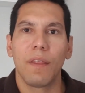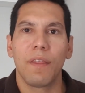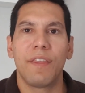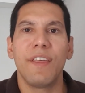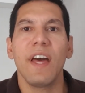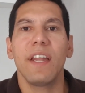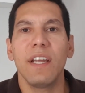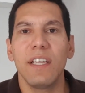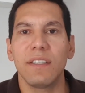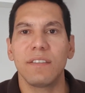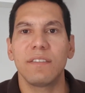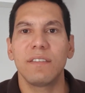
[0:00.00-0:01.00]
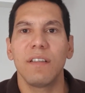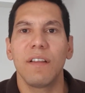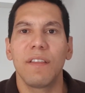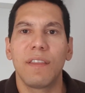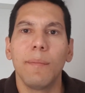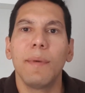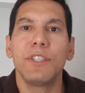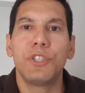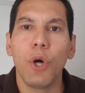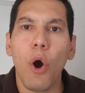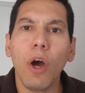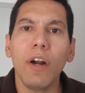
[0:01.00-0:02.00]
that is, the
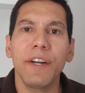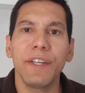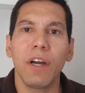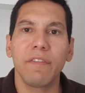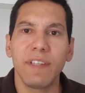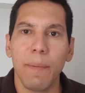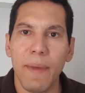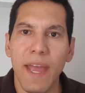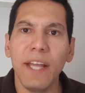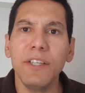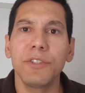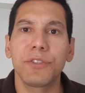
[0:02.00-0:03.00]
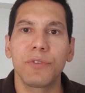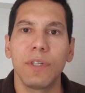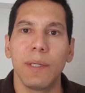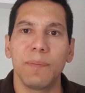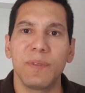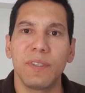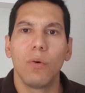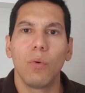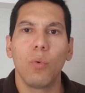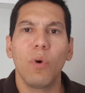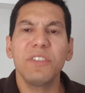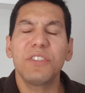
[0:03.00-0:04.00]
majority of the manuscripts,
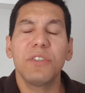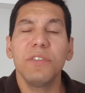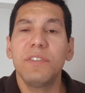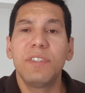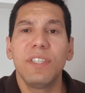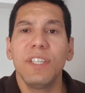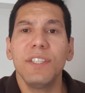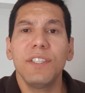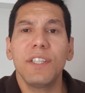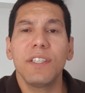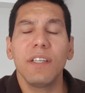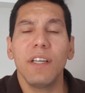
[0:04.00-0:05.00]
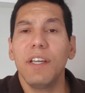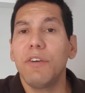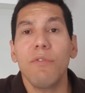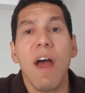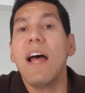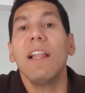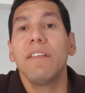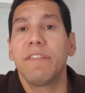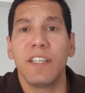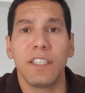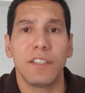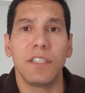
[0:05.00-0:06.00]
was considered
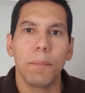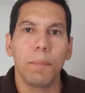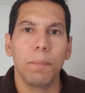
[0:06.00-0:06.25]
irrelevant